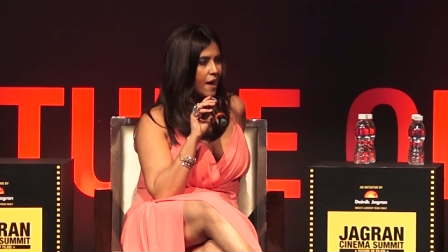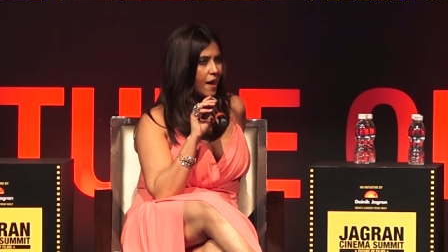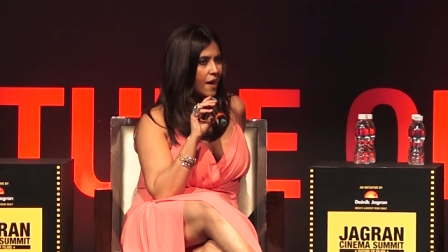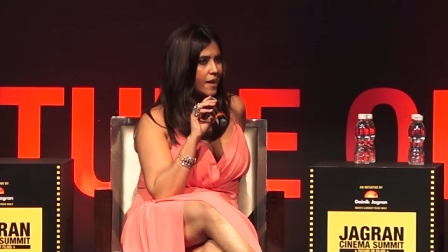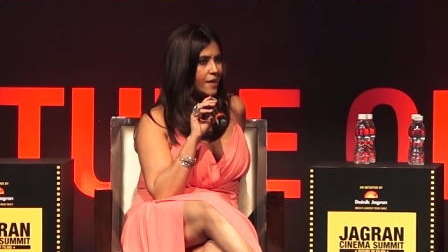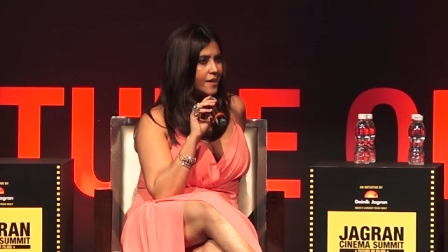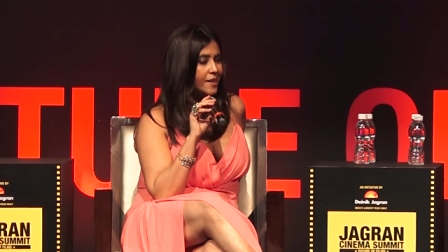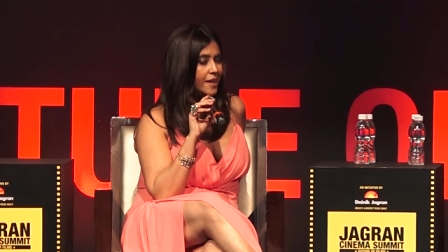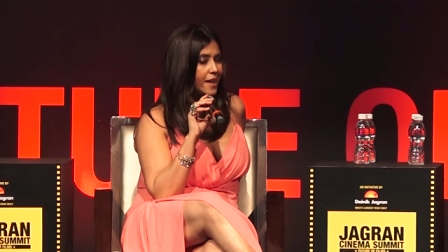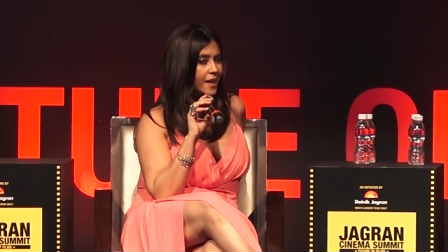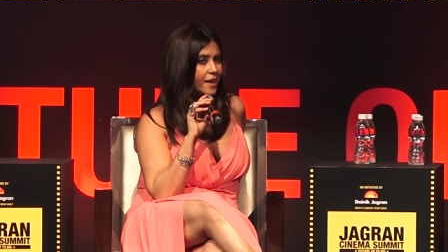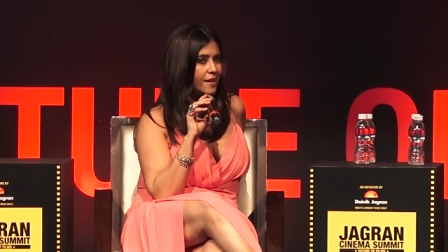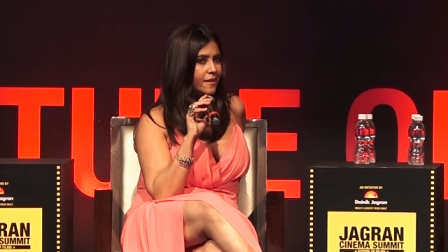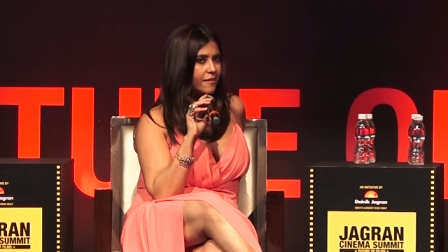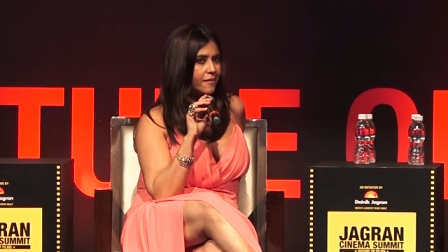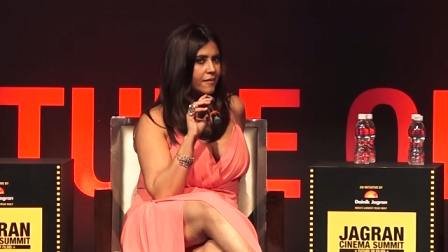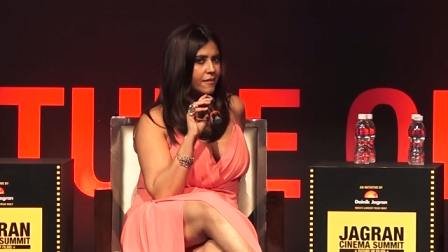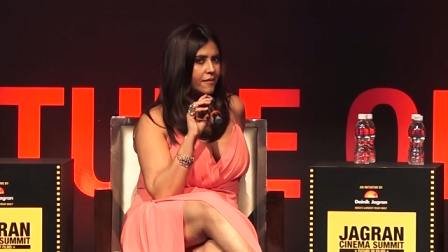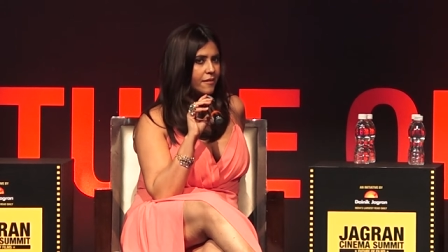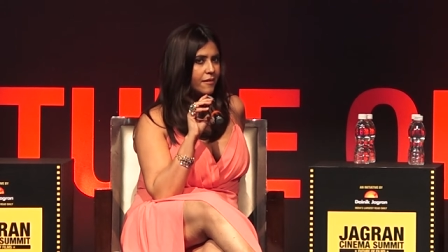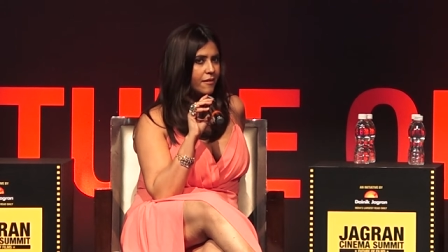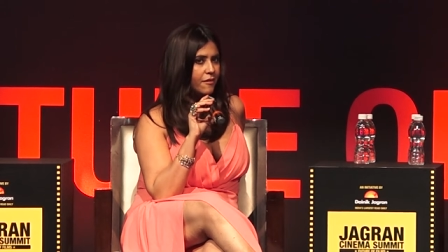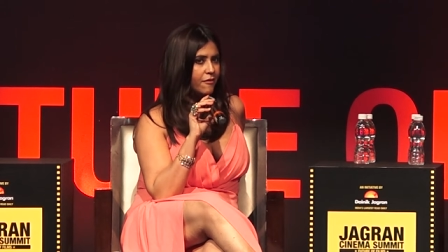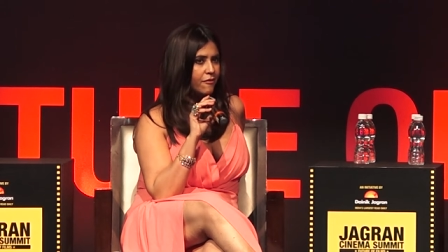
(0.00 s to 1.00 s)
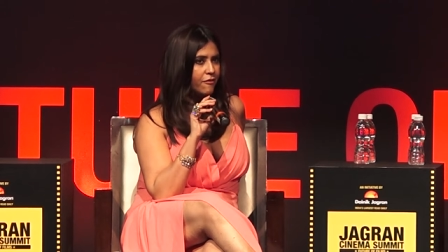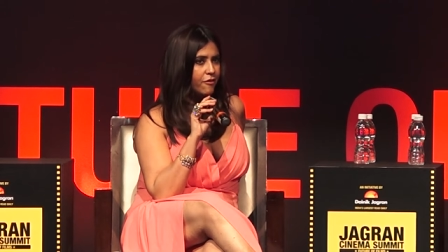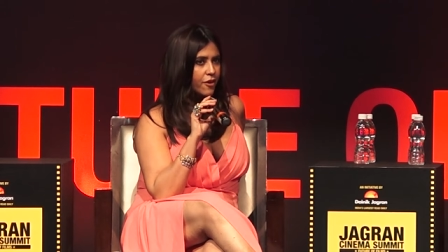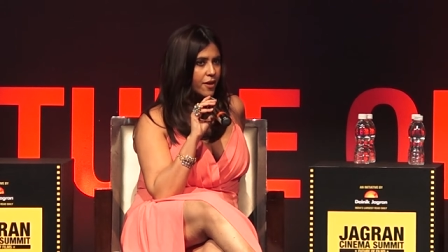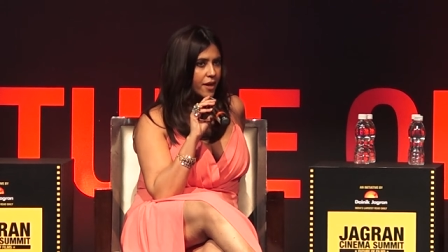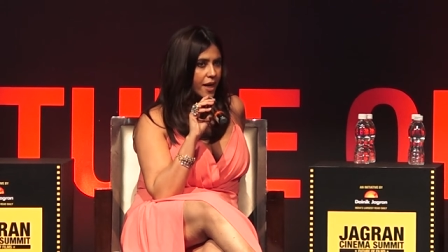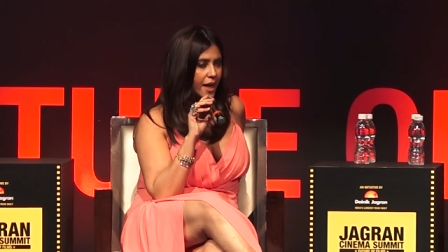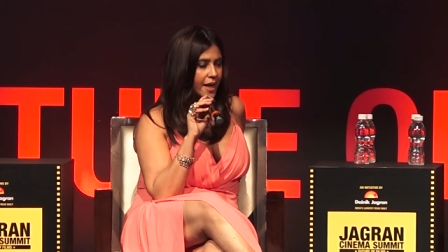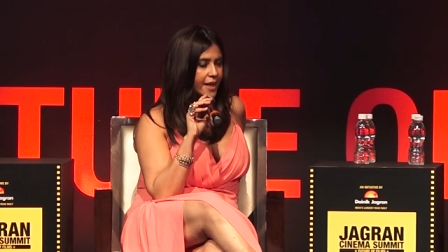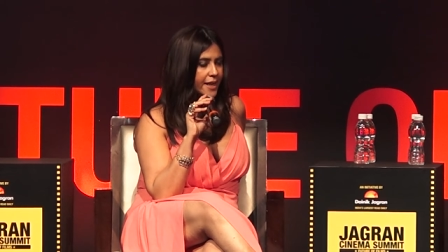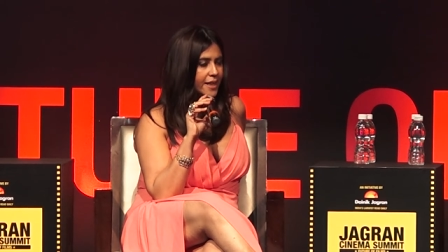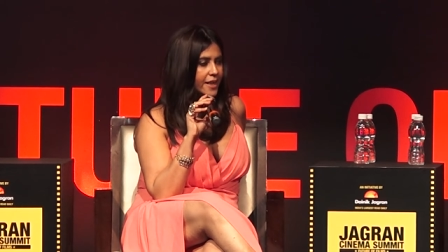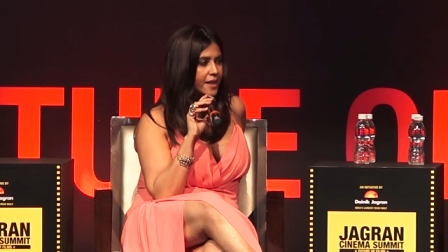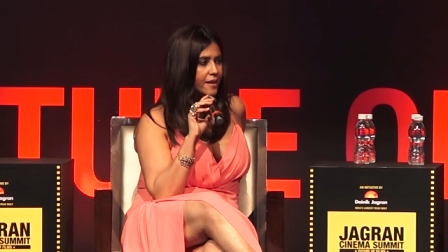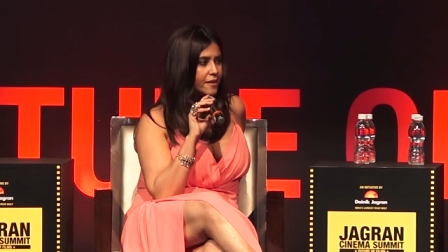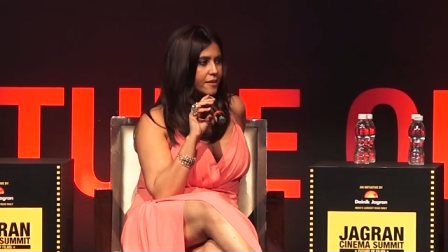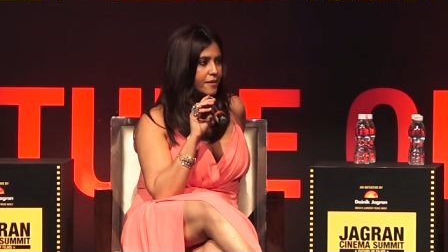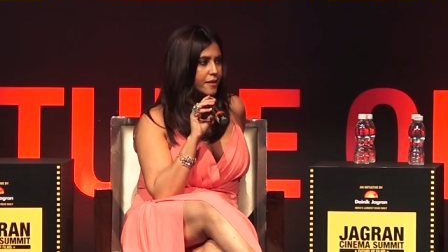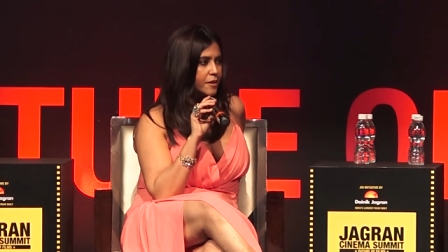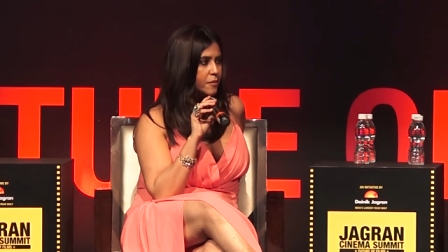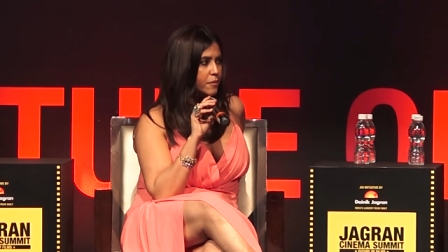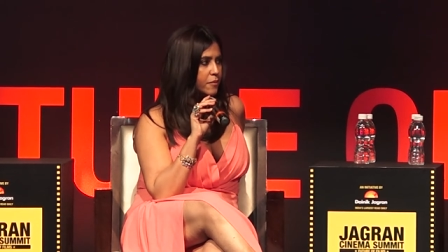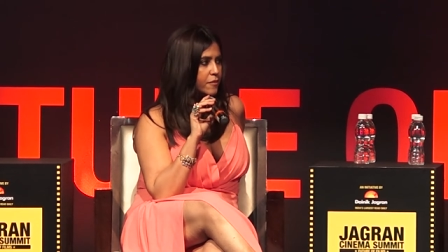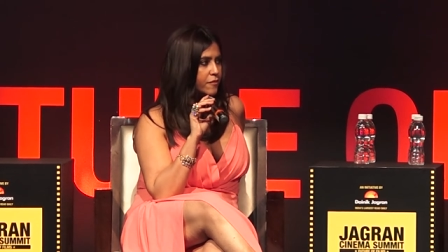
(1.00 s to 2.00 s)
and yet variety
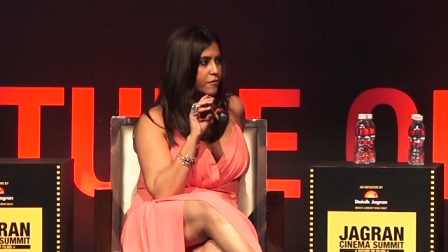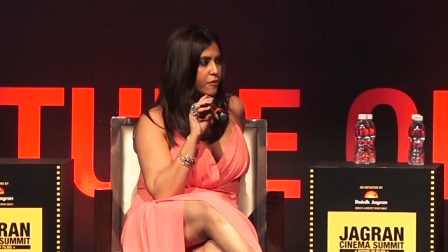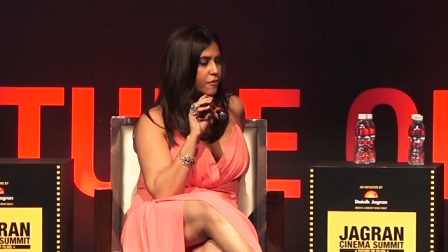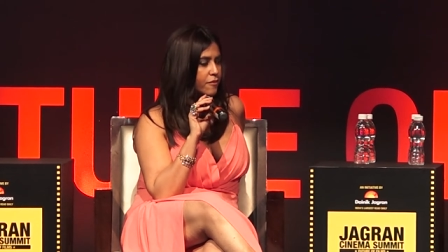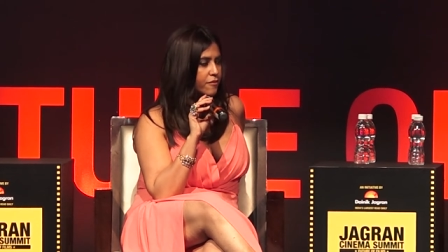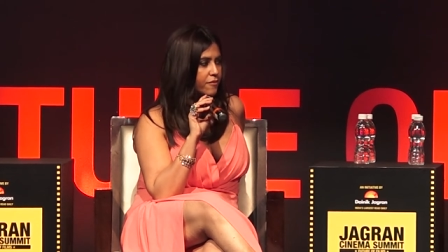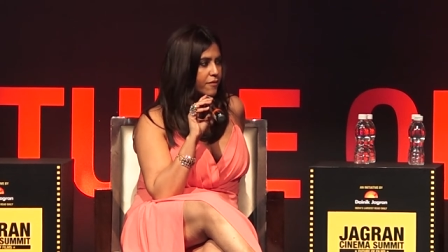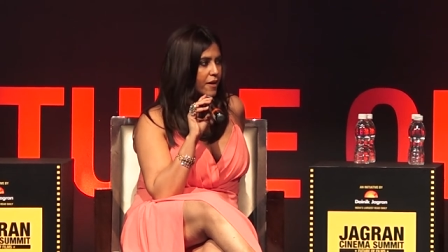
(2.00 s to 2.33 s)
entertainment for